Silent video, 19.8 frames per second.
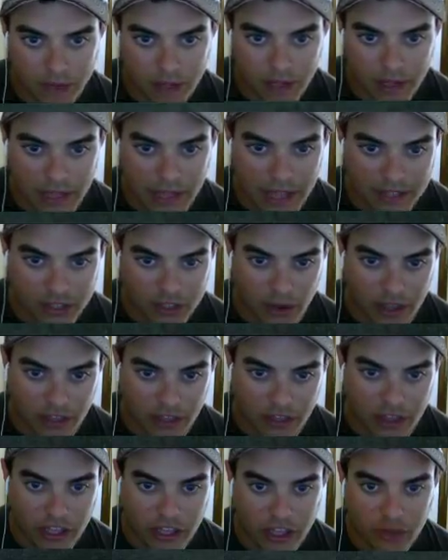Yeah, so I
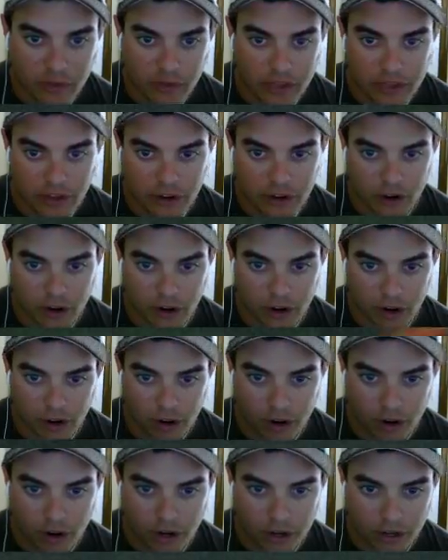think you either
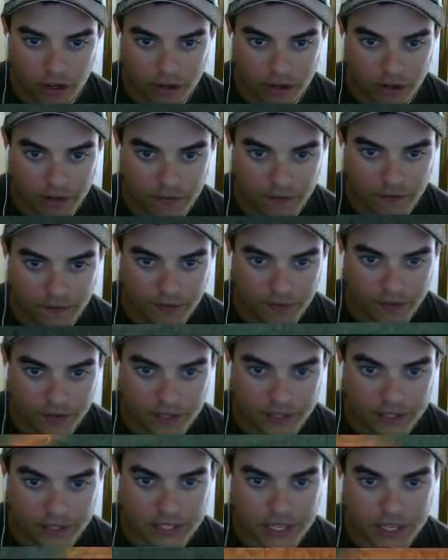heard
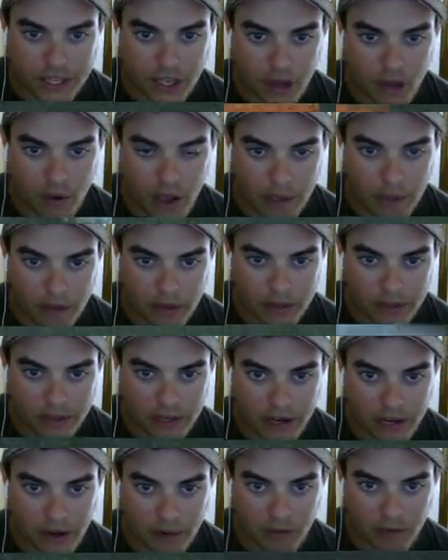C go up, you can
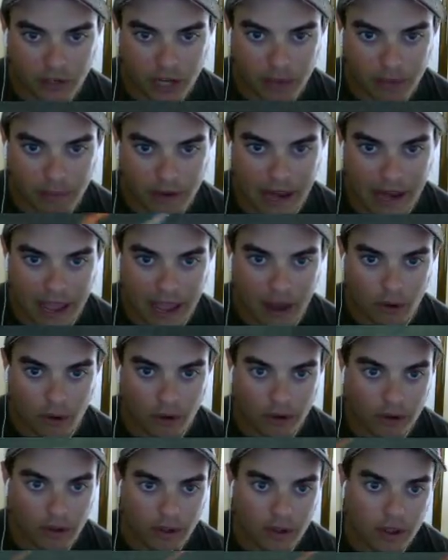hear him jump now,
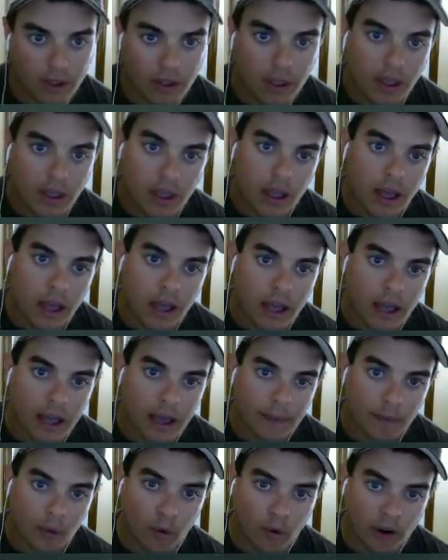
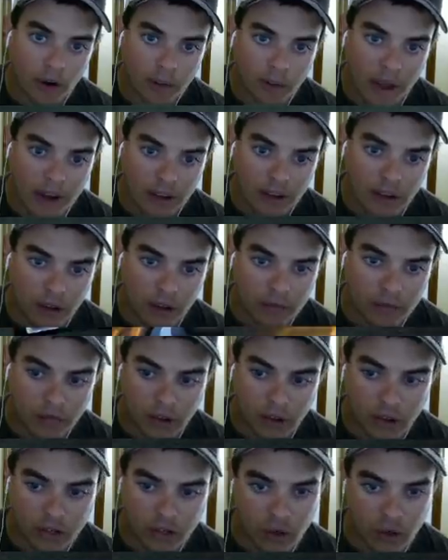or he might have
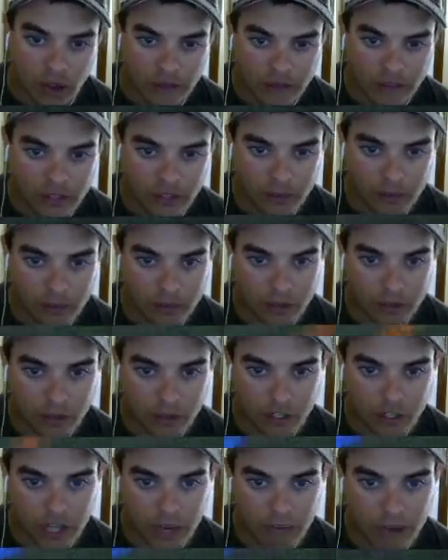called you off, so good
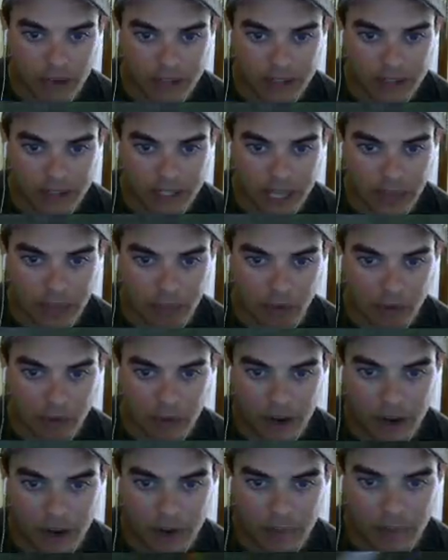job not to double
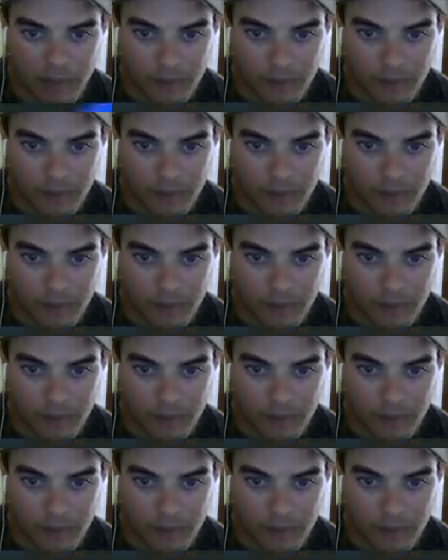there.